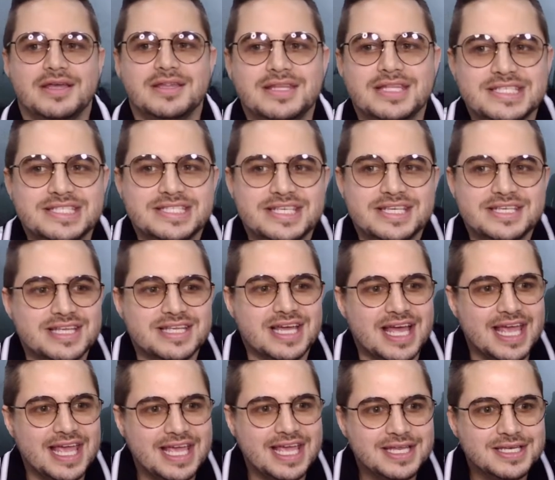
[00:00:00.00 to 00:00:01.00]
this is an
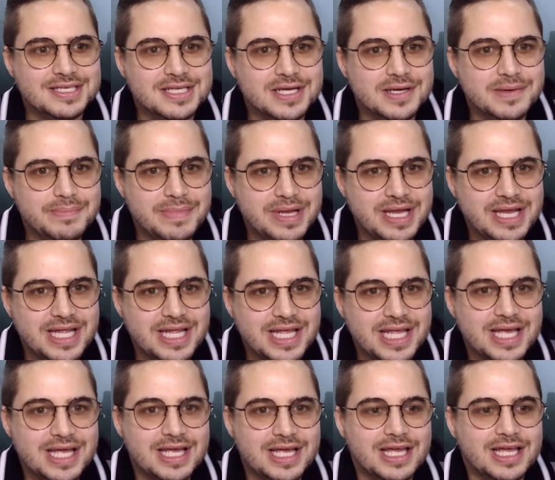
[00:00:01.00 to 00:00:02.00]

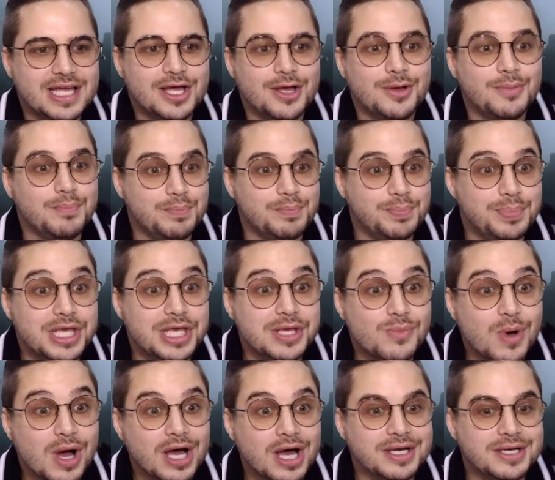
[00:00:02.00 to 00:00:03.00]
intermediate
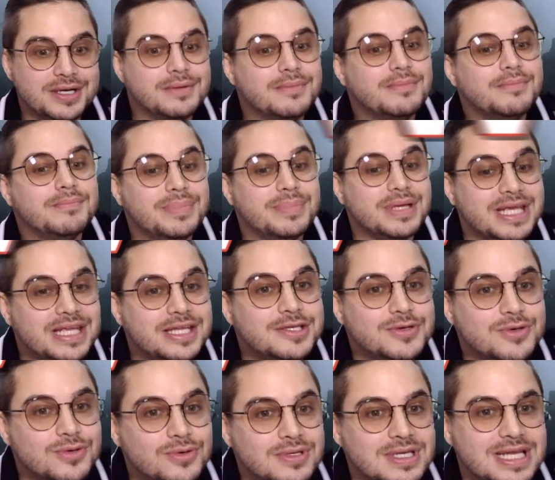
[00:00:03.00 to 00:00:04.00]
B1,
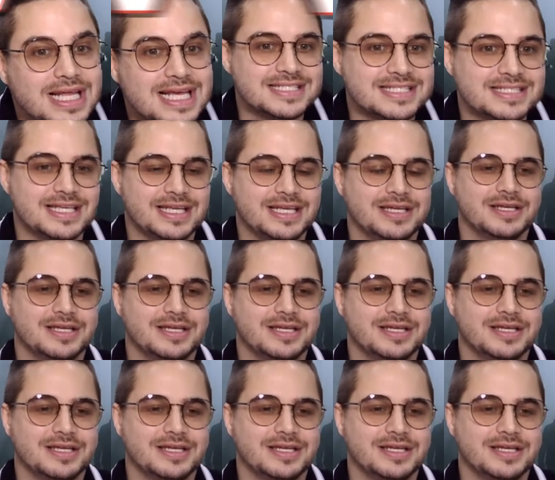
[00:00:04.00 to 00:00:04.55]
B2 lesson.